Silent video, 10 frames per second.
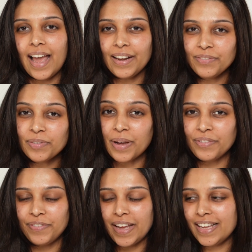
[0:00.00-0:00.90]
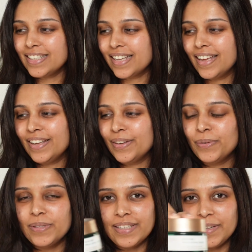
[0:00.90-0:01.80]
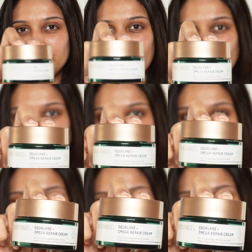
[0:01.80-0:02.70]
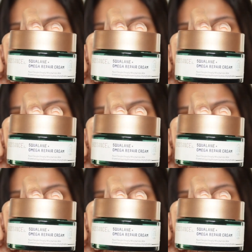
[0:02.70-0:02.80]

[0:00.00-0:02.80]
And for my face, I used the BIOSSANCE